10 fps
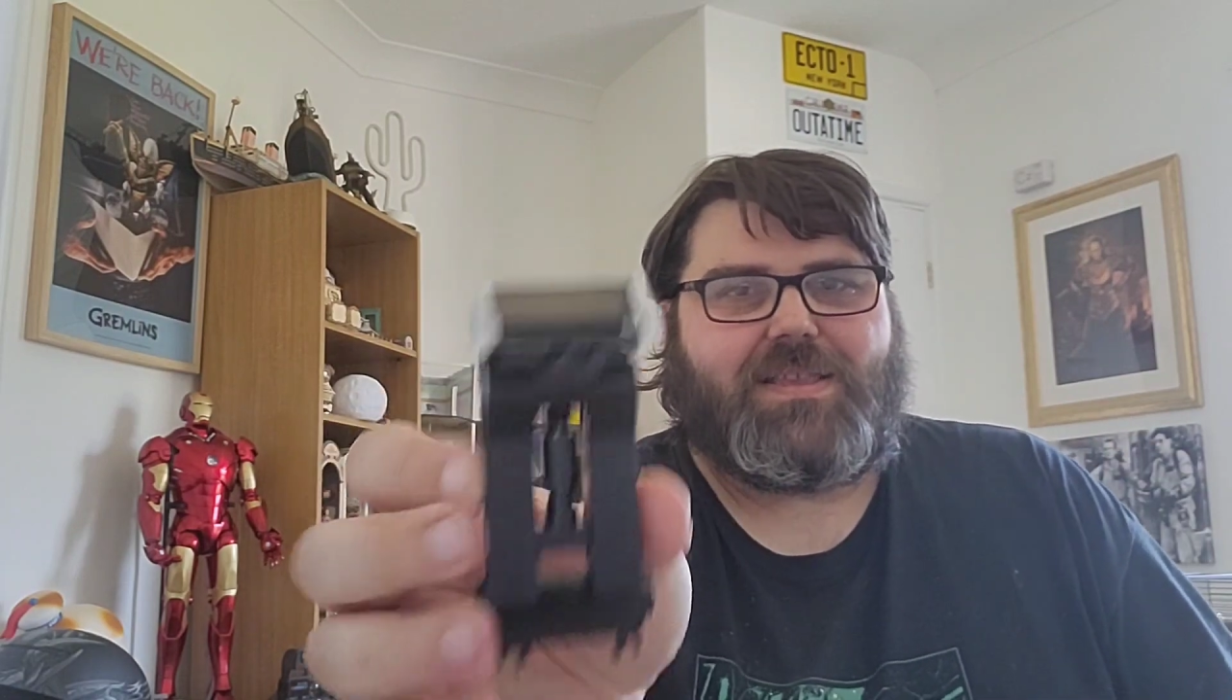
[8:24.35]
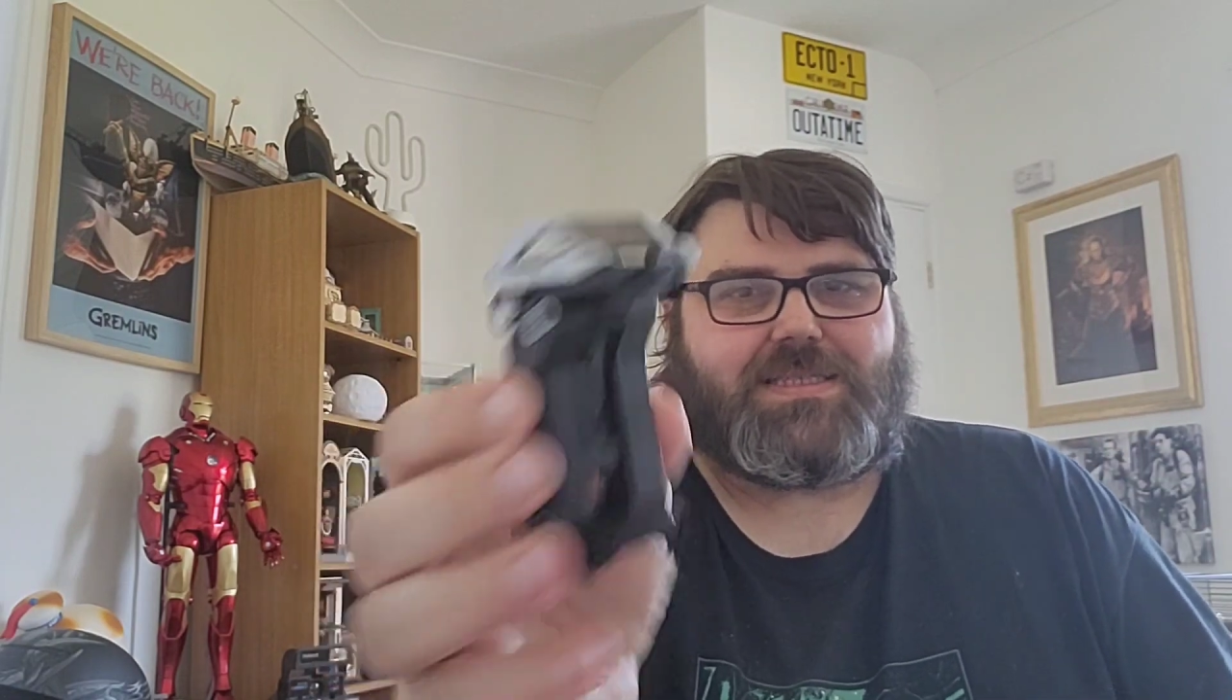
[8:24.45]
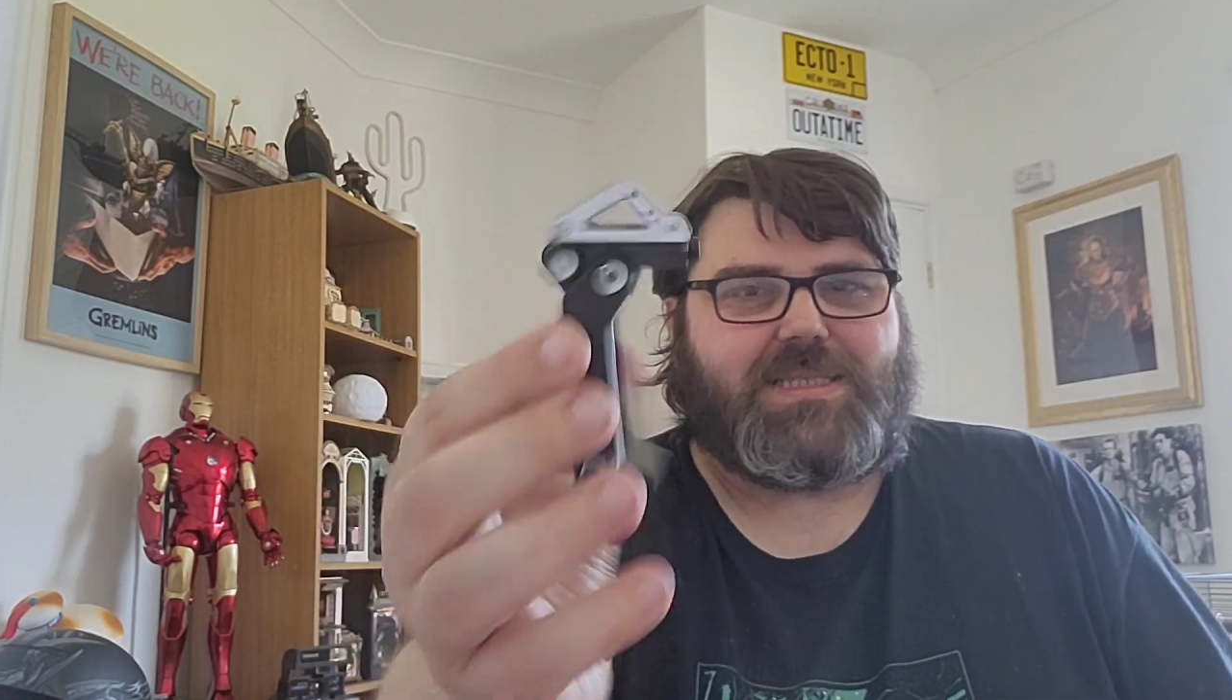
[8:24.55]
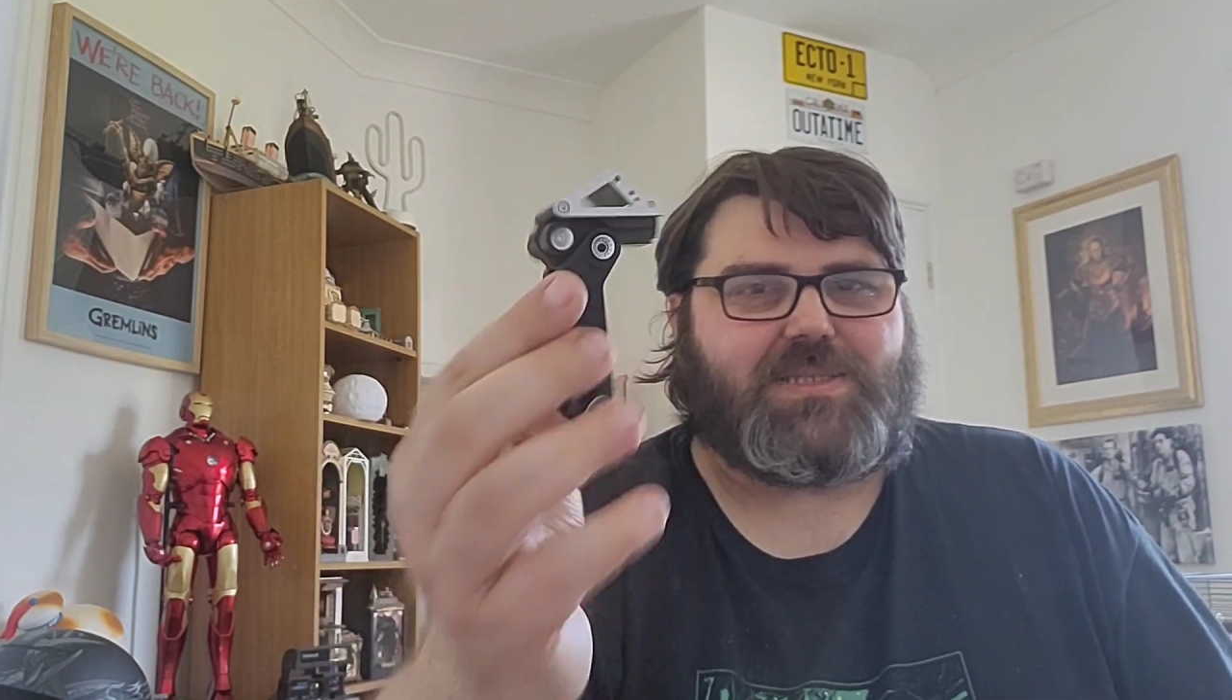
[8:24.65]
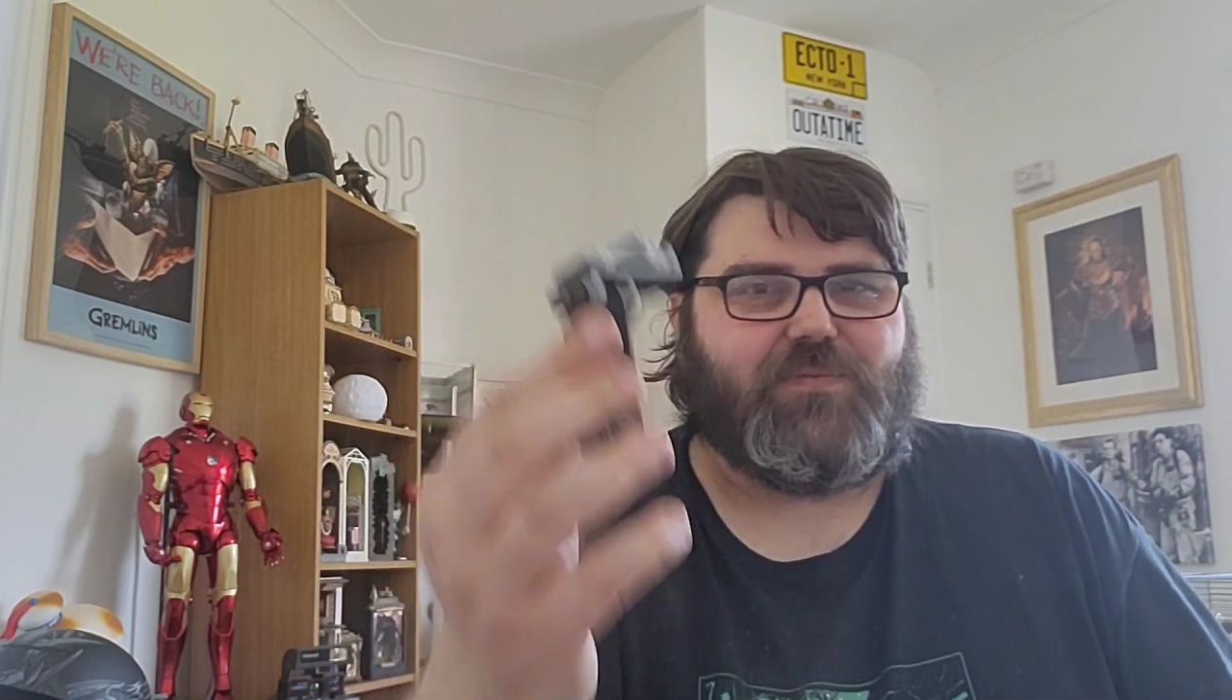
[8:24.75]

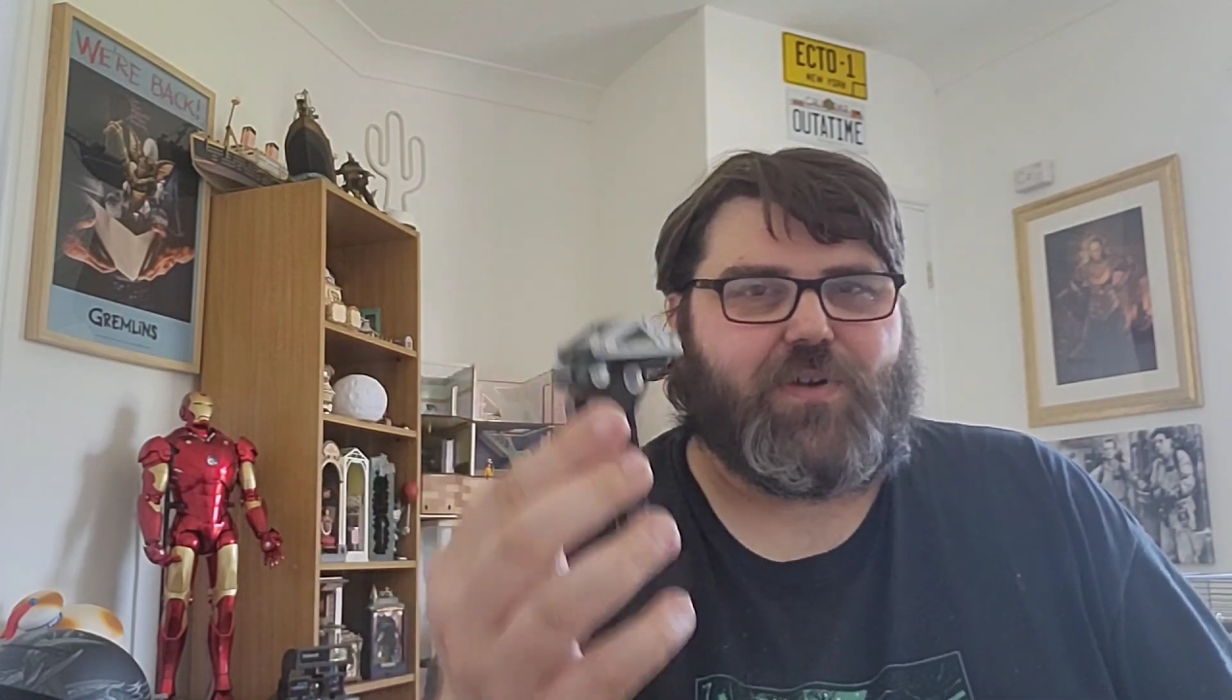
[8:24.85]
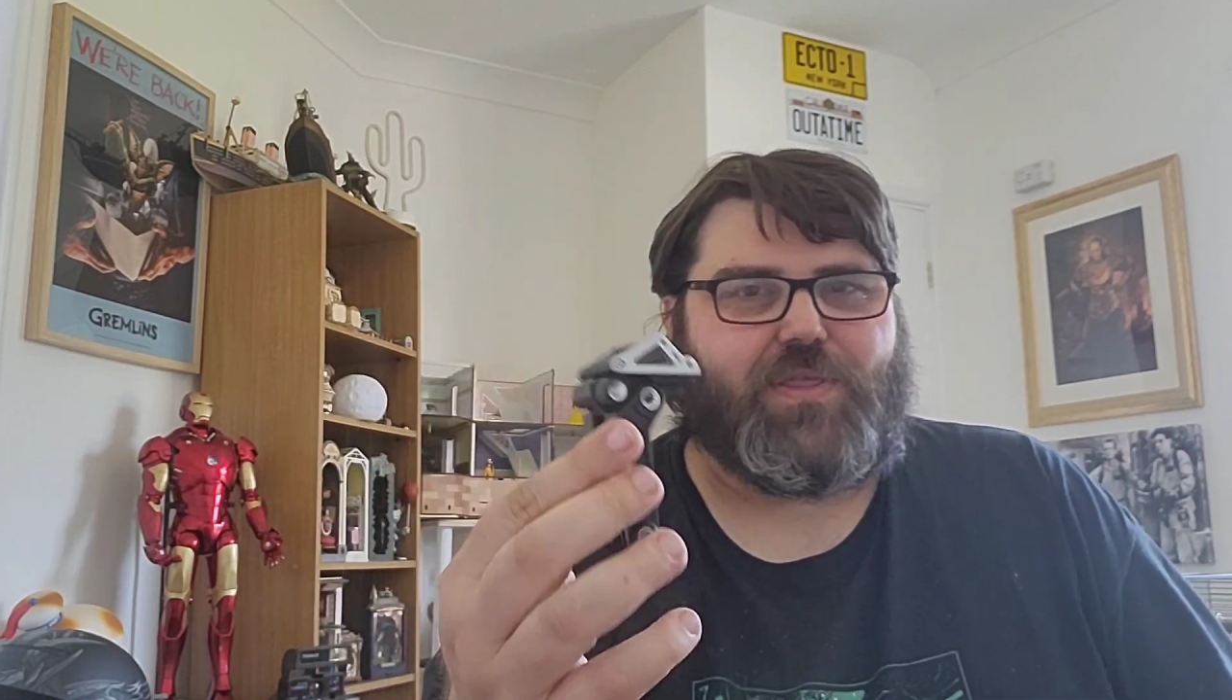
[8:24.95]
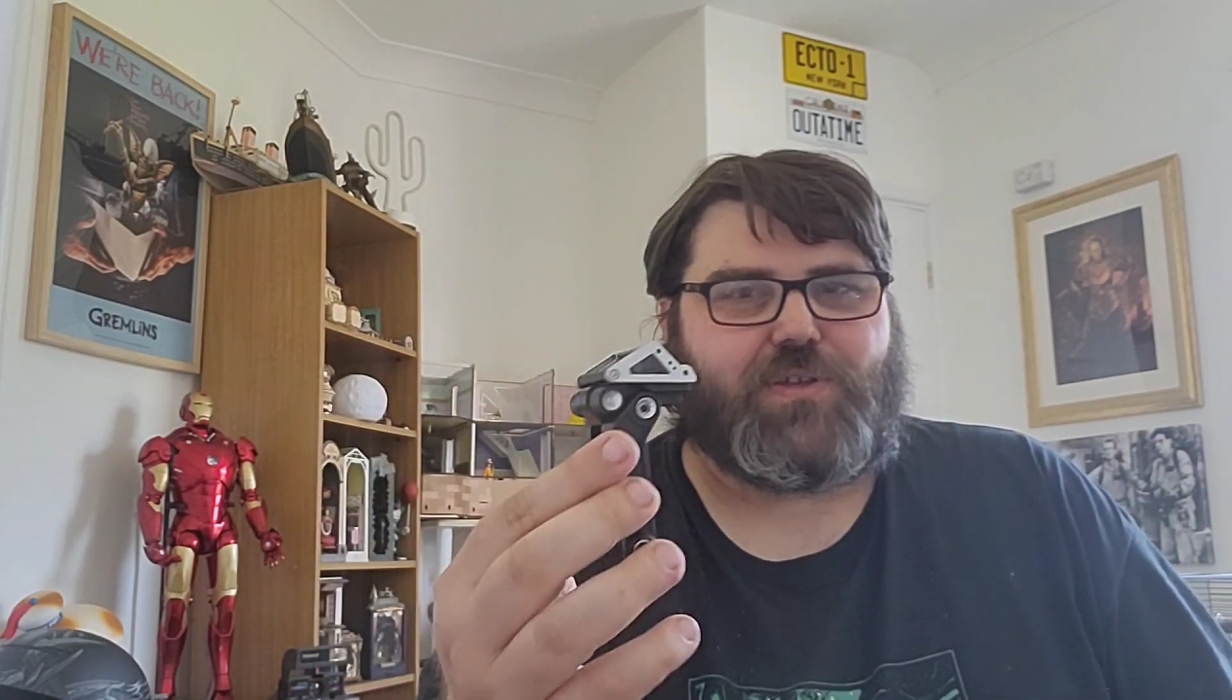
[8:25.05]
This sits in front